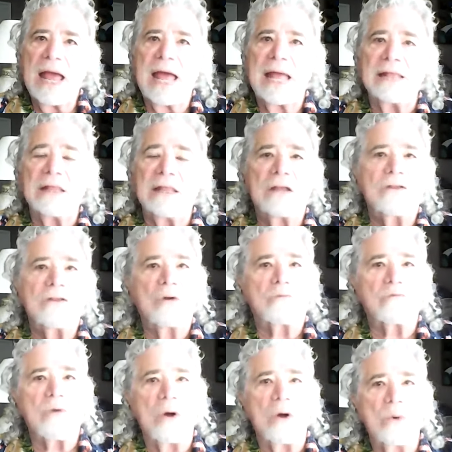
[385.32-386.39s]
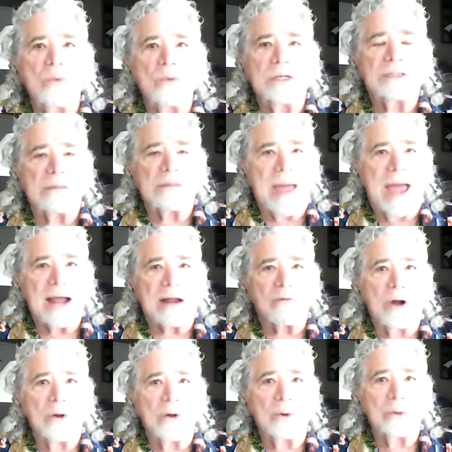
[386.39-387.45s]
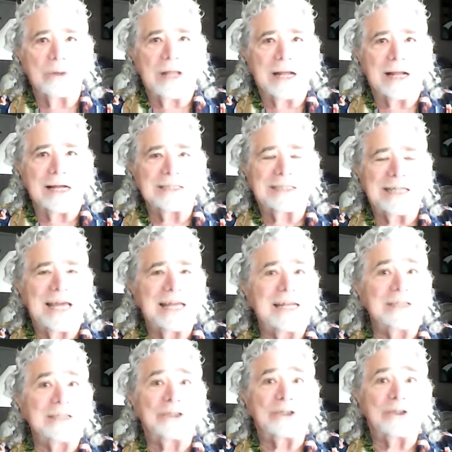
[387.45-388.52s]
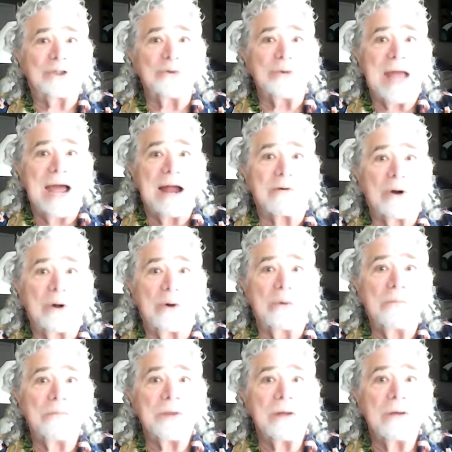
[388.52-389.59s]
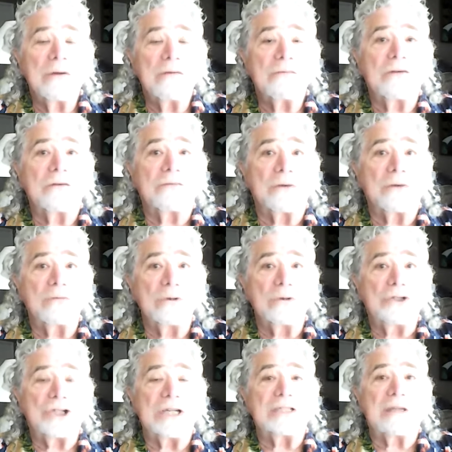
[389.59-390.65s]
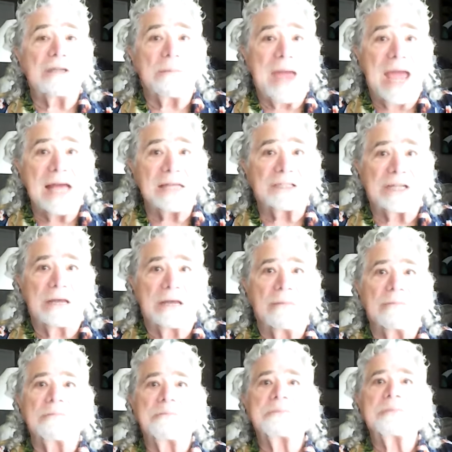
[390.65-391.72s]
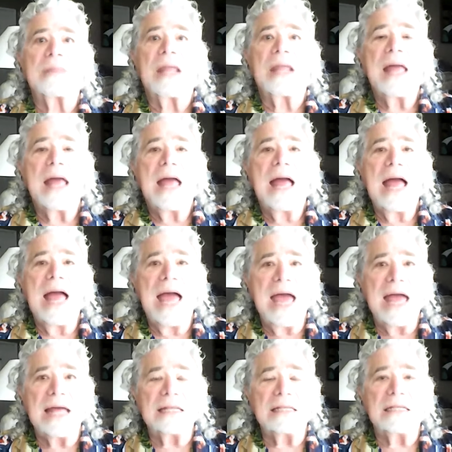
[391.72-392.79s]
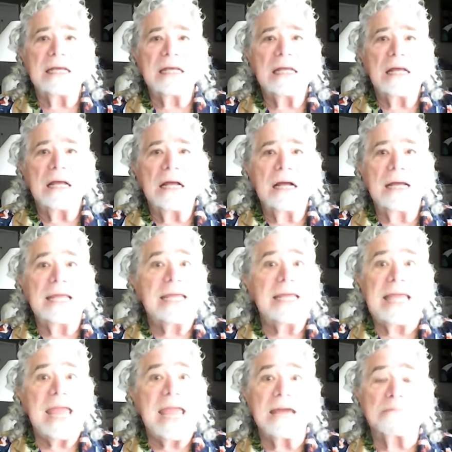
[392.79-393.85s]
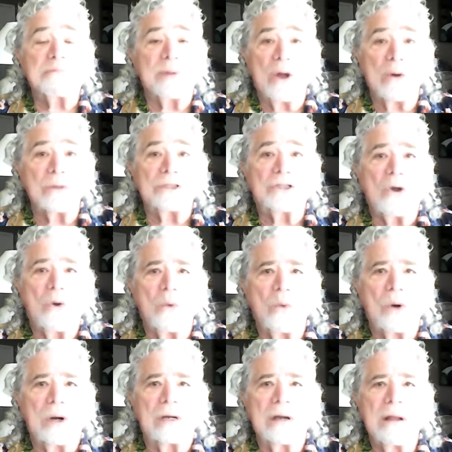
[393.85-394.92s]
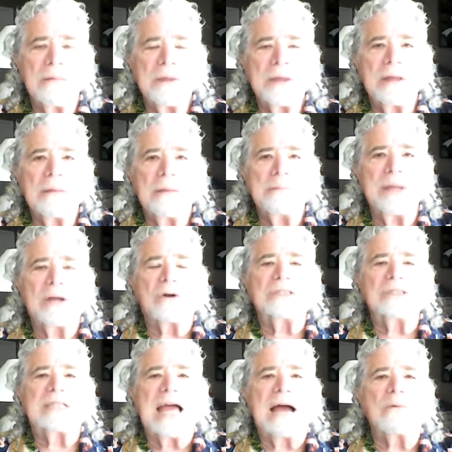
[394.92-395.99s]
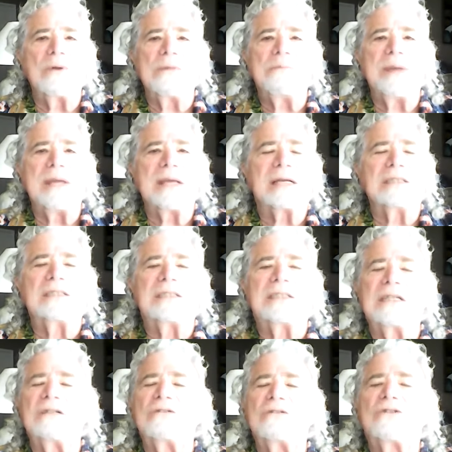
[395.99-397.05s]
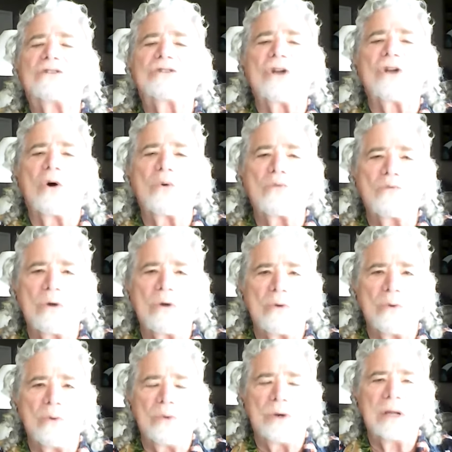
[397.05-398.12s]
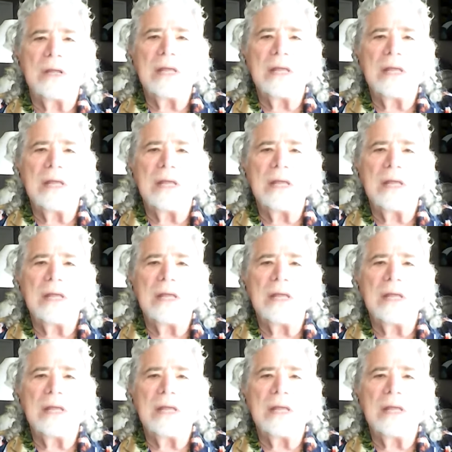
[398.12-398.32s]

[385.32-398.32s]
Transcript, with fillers: And the road, it's a back road. Like I said, it's too narrow for Ferrucci to pass him. And he can't blow his horn because that would be considered so rude